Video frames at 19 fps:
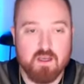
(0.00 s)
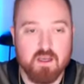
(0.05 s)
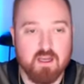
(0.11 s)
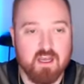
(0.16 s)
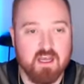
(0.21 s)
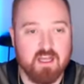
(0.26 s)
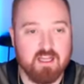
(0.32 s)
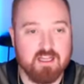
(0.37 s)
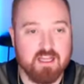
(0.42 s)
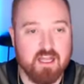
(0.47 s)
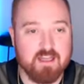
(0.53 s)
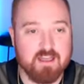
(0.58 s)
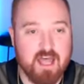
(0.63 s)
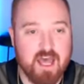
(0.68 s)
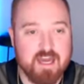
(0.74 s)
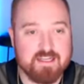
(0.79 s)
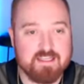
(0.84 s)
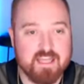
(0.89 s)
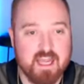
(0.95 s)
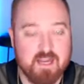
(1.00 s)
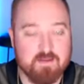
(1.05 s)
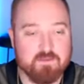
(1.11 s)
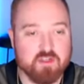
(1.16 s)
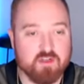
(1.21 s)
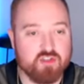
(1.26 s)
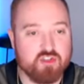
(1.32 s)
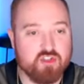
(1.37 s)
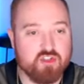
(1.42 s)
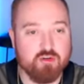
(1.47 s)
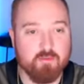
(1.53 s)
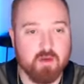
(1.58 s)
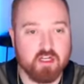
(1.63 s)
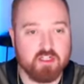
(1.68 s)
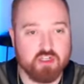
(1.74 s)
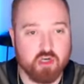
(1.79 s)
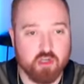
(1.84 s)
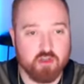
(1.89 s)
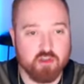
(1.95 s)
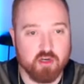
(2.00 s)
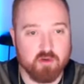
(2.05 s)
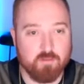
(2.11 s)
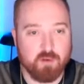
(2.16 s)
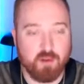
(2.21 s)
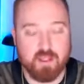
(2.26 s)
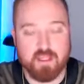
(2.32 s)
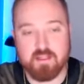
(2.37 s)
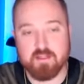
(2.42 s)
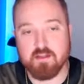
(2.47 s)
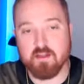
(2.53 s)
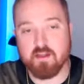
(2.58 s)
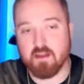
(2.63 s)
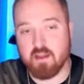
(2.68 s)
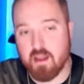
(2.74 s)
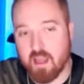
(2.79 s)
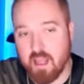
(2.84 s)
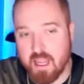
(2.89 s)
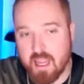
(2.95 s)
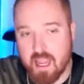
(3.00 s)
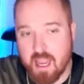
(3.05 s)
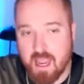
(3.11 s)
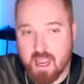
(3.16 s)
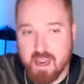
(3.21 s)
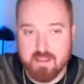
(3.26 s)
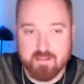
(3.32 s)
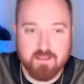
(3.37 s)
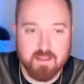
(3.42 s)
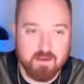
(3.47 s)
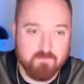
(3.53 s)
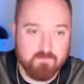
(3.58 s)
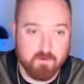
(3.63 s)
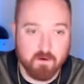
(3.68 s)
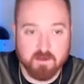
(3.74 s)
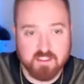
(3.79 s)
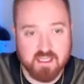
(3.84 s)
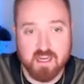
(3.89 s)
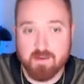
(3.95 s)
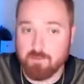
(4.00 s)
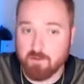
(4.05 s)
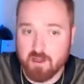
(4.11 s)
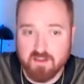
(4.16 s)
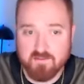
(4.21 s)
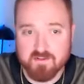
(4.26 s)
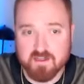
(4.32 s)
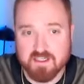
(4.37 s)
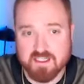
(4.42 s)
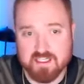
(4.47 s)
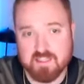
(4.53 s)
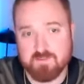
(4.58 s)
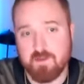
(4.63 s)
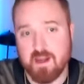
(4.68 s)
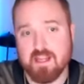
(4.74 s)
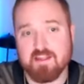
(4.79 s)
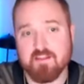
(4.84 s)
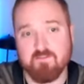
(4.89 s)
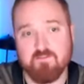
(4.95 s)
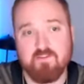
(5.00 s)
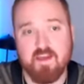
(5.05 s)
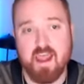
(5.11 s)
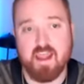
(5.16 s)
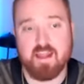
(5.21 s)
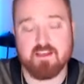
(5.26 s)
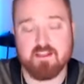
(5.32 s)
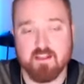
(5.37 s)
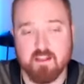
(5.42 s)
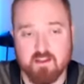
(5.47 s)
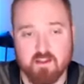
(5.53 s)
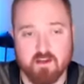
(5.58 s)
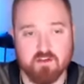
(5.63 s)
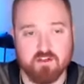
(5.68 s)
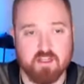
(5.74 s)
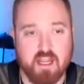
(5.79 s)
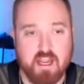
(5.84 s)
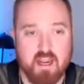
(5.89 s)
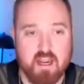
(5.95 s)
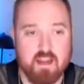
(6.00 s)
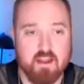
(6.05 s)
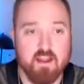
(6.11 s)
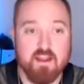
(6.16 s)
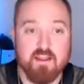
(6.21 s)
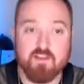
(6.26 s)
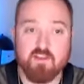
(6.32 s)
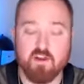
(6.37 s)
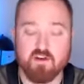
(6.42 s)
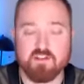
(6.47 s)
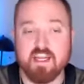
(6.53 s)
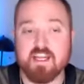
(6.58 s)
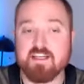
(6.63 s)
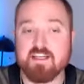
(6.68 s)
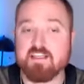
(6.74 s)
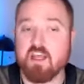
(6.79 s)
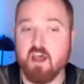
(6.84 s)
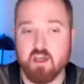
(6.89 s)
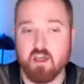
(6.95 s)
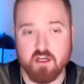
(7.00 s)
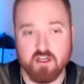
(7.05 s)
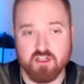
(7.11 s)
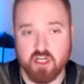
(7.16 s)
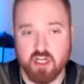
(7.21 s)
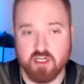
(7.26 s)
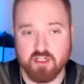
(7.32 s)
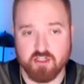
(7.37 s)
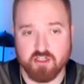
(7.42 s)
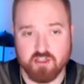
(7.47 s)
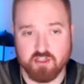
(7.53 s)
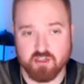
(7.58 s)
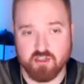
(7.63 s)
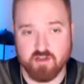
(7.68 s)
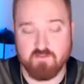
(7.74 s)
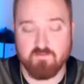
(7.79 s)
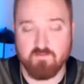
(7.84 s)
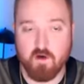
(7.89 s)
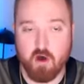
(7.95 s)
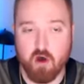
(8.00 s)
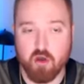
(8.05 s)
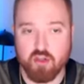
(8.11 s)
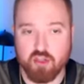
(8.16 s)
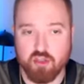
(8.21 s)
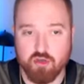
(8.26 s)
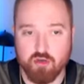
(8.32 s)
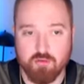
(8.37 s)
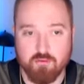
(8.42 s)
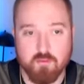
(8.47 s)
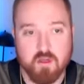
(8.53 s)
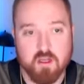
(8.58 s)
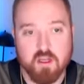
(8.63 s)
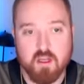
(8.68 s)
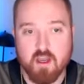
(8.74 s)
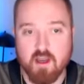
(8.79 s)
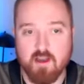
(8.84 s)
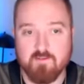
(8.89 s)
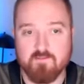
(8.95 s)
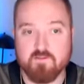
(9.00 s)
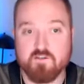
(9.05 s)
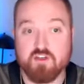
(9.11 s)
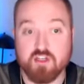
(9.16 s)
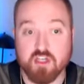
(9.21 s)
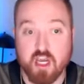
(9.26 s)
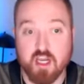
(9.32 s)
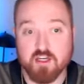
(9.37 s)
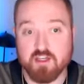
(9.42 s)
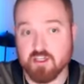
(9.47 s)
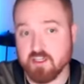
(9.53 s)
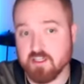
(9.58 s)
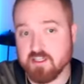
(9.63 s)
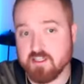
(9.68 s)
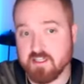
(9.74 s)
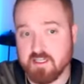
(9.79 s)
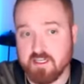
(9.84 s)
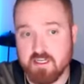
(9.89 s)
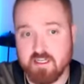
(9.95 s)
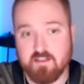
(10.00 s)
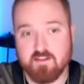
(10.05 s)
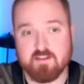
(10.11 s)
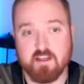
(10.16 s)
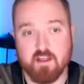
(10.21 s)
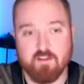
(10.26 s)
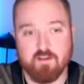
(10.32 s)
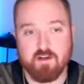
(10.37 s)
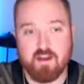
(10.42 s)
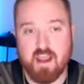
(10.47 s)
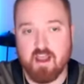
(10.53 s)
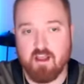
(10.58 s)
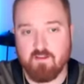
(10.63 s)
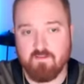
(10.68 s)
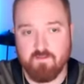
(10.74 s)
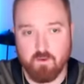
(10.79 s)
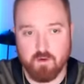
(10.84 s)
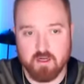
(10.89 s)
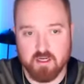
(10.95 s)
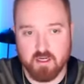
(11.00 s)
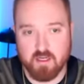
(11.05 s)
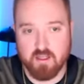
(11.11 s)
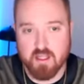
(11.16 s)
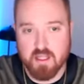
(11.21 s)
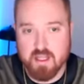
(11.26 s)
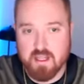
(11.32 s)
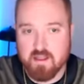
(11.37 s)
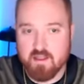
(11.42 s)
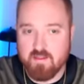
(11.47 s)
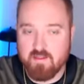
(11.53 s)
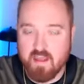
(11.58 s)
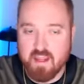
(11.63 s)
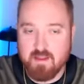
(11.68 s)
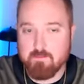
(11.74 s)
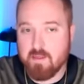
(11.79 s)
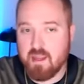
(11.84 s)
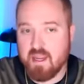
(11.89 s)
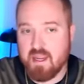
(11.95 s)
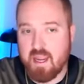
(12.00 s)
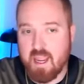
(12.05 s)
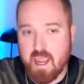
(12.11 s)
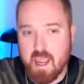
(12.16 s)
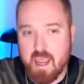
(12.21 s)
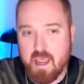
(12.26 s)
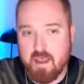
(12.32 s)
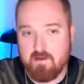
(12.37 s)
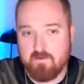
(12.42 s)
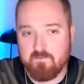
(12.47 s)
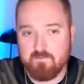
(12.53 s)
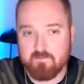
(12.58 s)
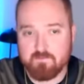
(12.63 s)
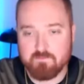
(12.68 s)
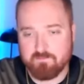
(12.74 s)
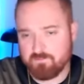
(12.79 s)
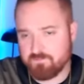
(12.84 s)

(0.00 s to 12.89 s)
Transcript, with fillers: a, a, lot of times there's too much on their plate. I, I think, for example, even despite the fact that there's a there's a ton of judges, there's a volume of judges in Southern California. They may have